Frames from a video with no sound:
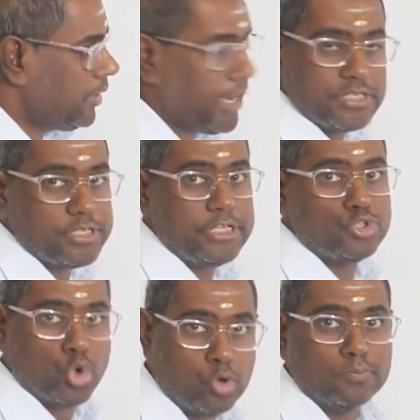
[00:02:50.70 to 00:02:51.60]
Answer
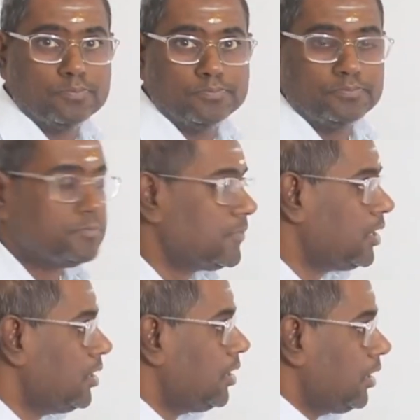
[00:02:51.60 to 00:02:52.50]
is no.
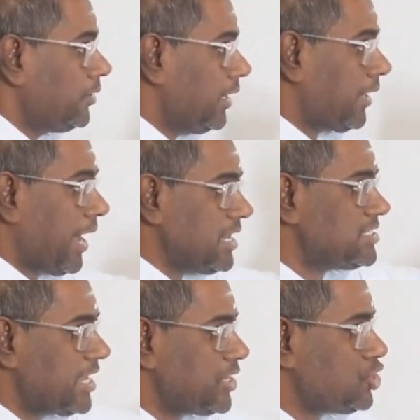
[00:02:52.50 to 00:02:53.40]
The
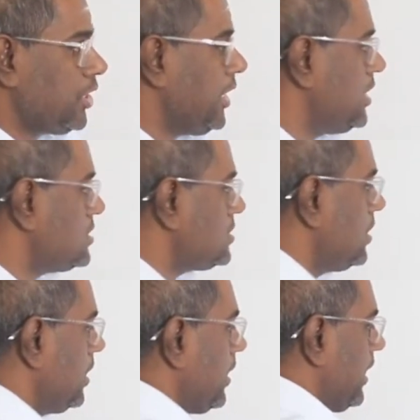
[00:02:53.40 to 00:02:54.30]
transaction
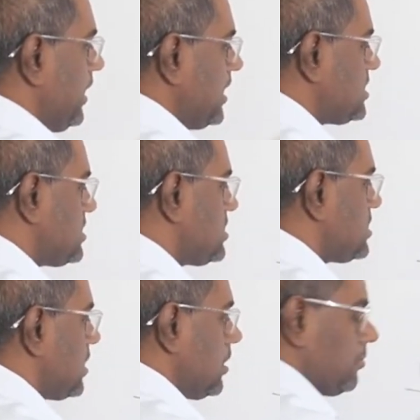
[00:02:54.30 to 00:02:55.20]
is
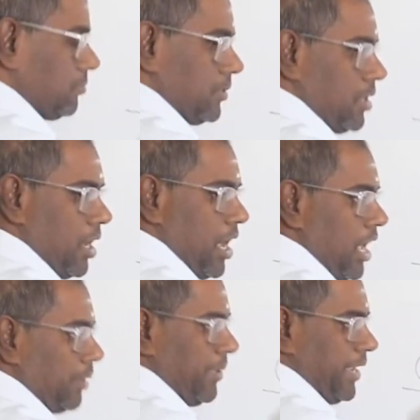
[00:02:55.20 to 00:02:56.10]
guests
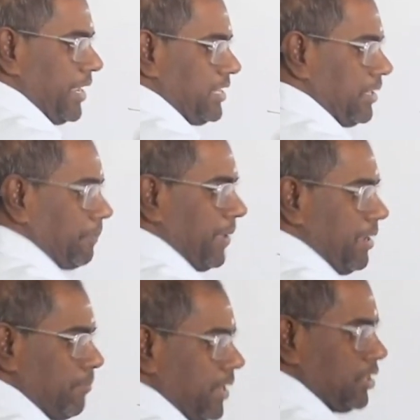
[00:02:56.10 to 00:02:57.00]
are making the
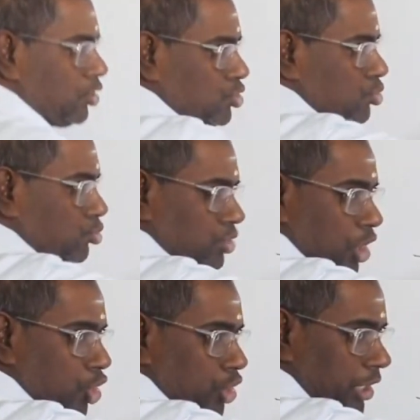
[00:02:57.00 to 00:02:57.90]
payment through
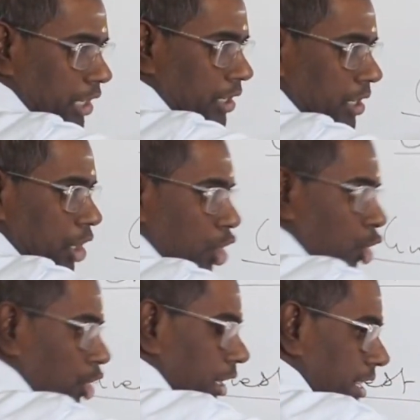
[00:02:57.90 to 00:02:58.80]
the hotel.
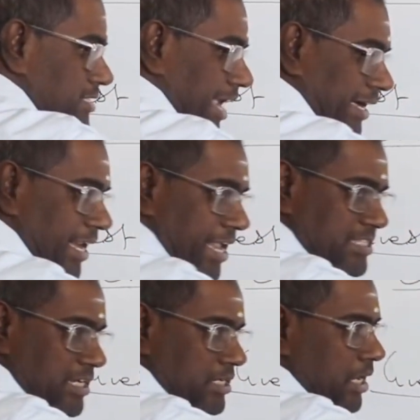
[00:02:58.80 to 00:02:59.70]
Hotel is acting
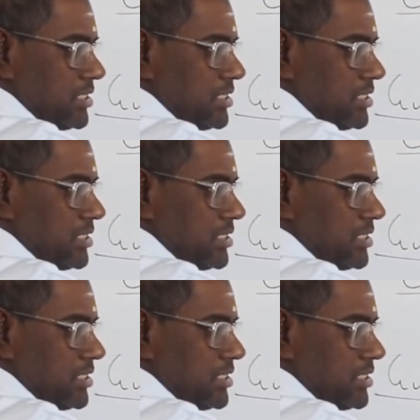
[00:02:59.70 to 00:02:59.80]
as a